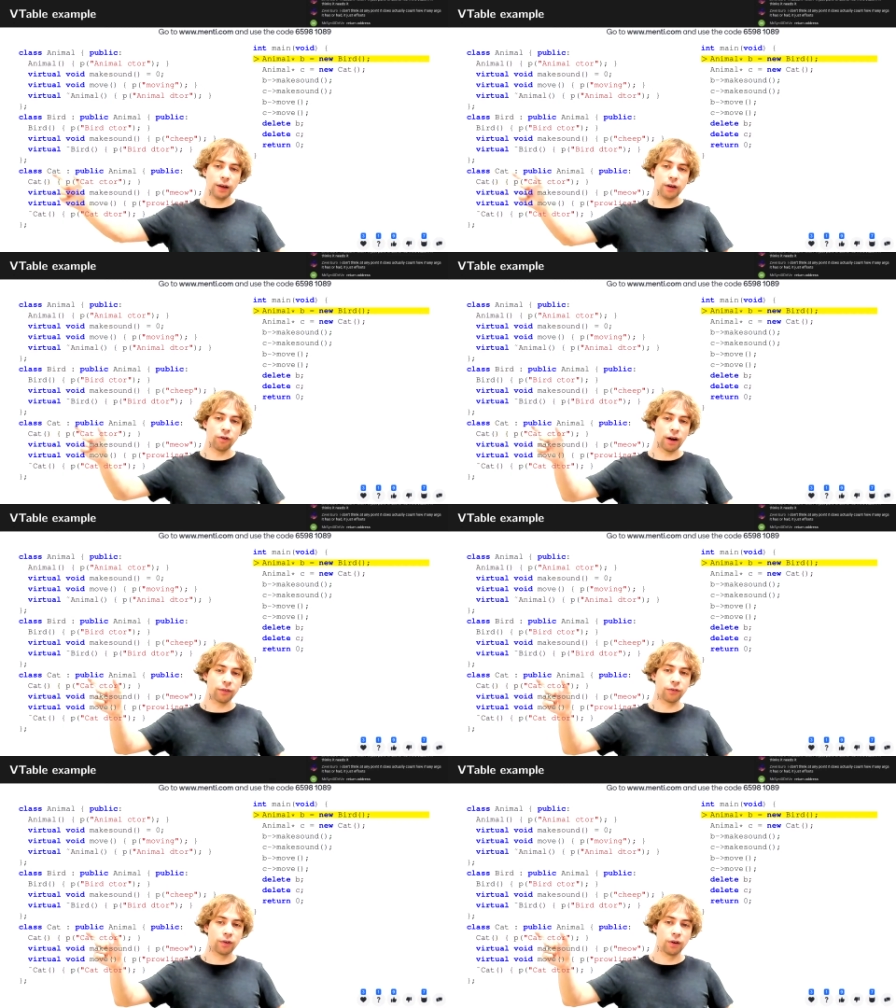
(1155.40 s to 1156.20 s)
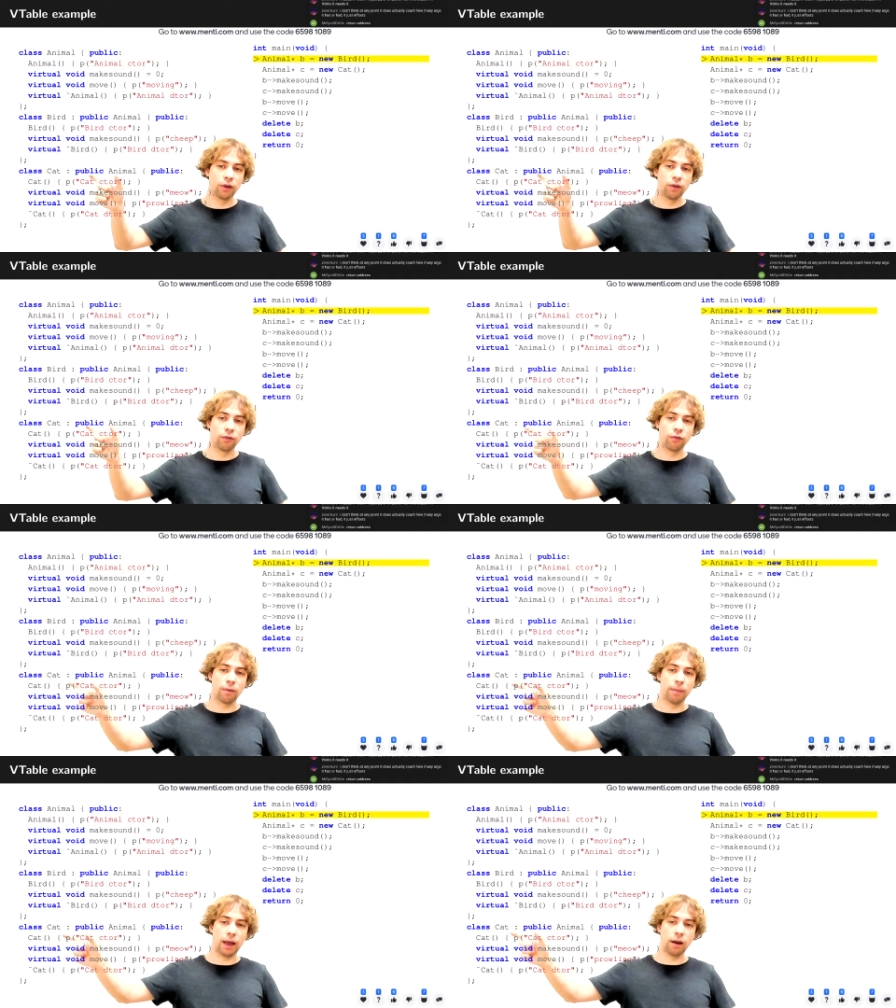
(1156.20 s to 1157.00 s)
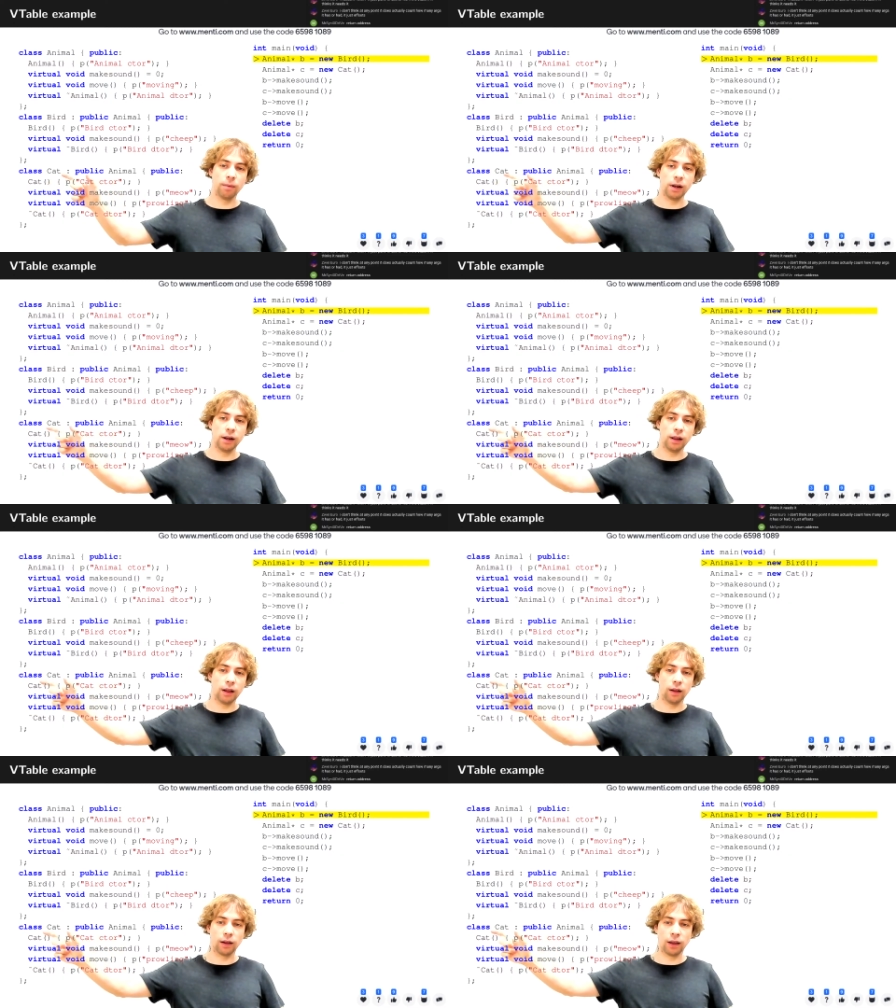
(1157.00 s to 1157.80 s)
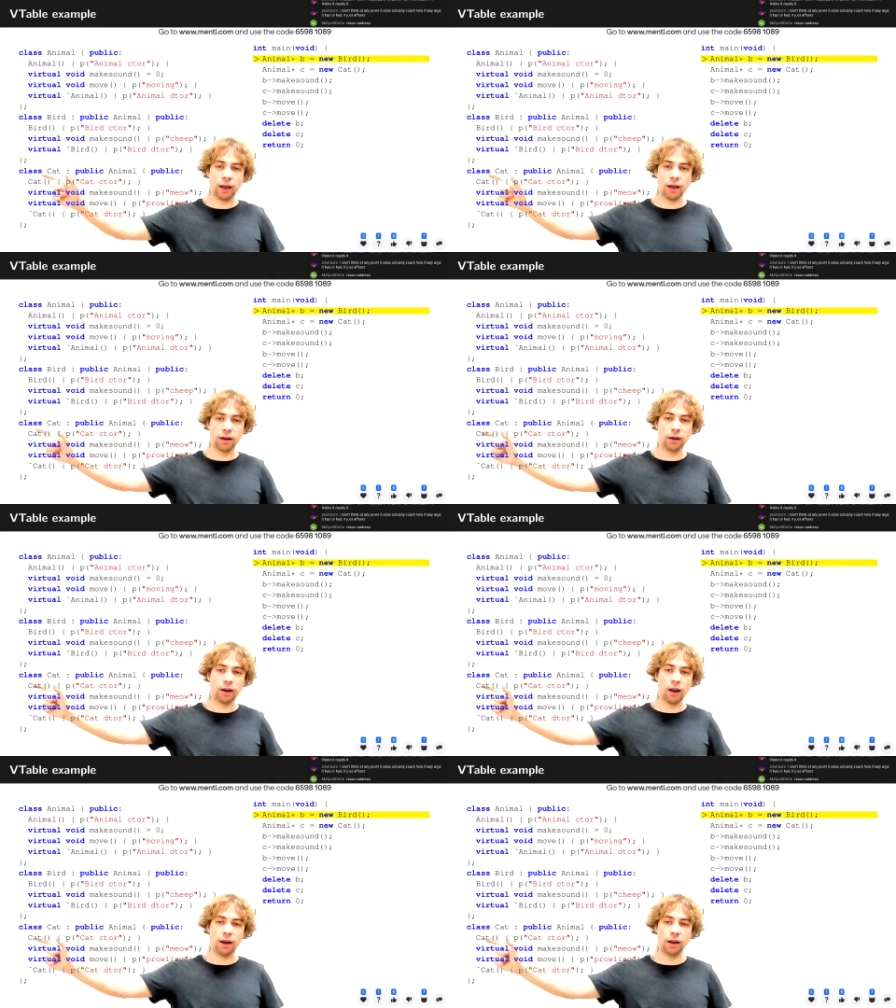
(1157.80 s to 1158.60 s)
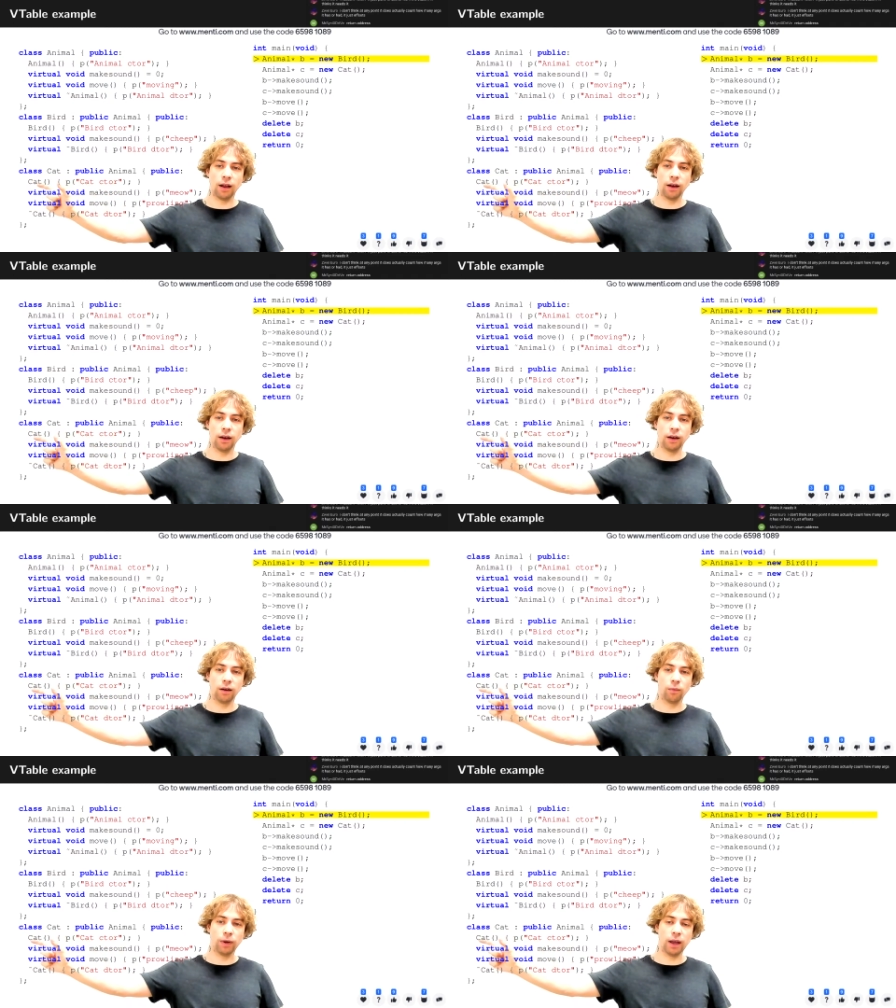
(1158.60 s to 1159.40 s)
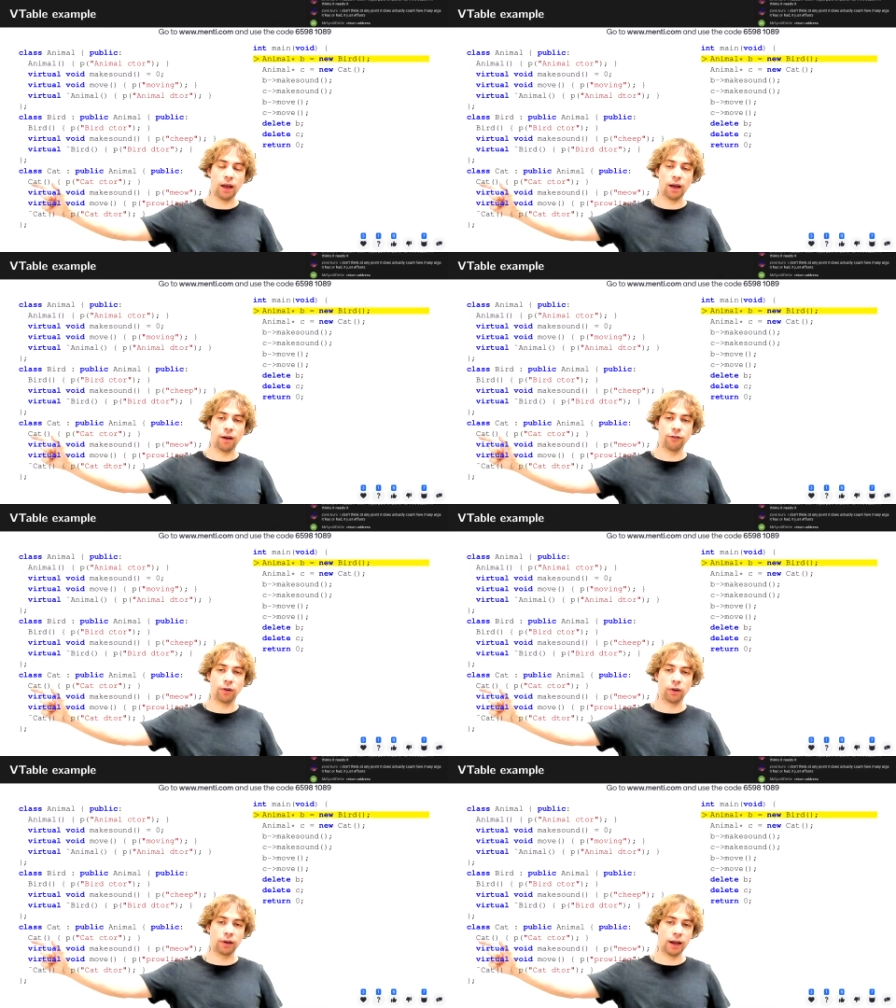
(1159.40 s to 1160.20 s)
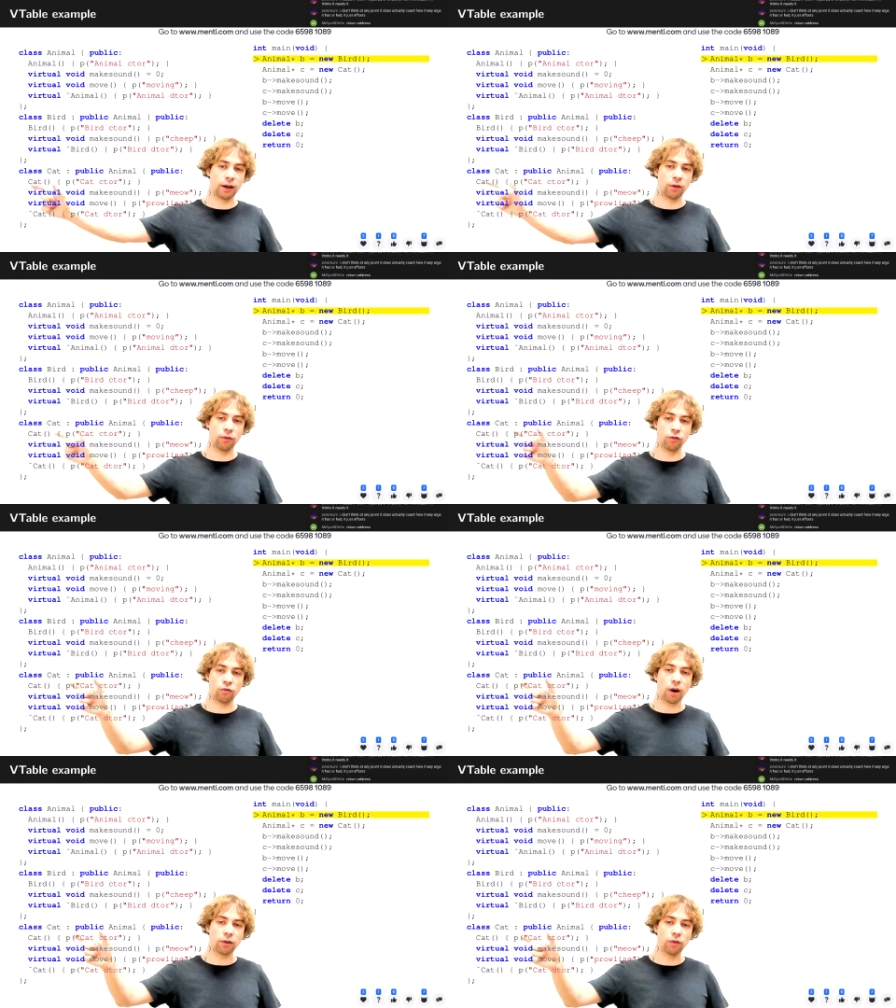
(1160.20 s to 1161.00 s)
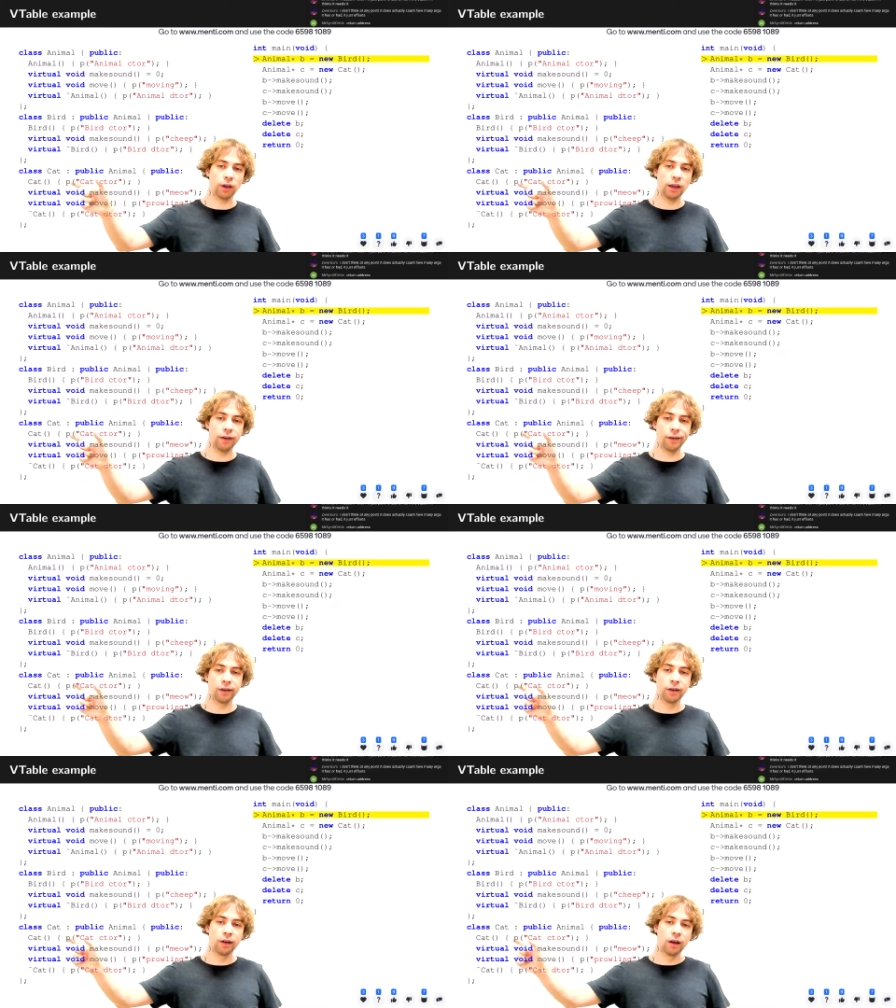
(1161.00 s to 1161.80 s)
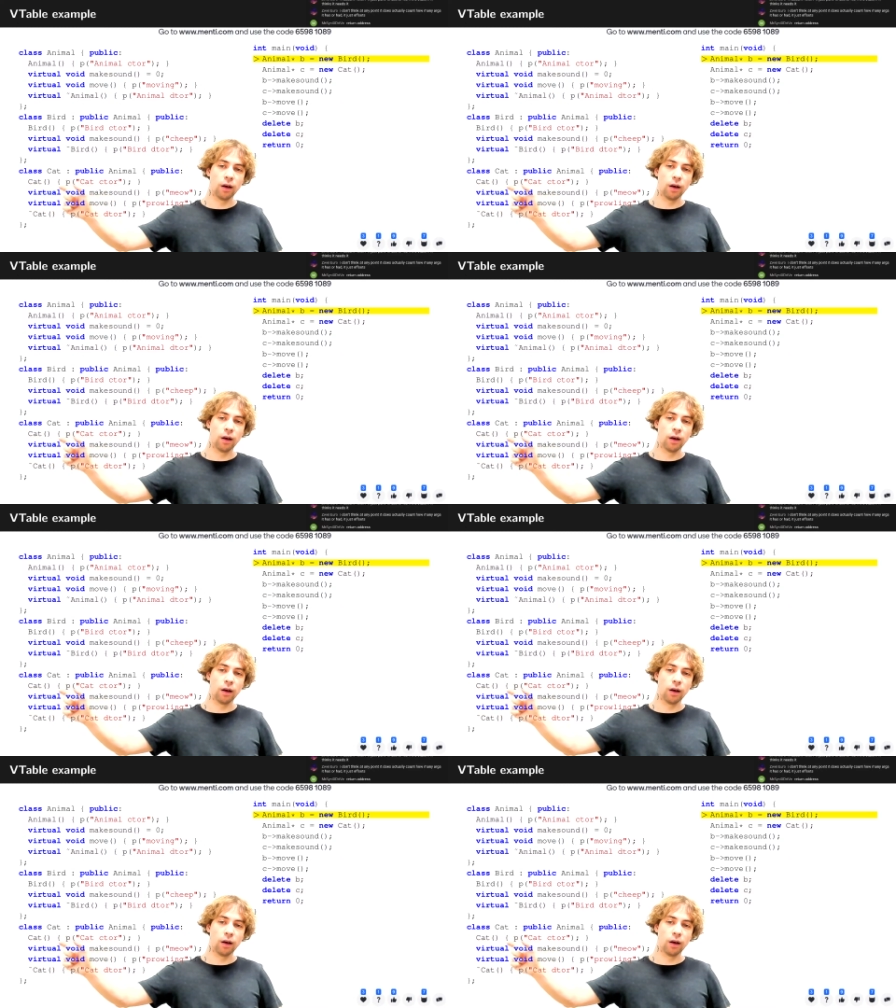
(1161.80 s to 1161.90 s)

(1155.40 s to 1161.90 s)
derived from animal, cat, and then we have a cat constructor here.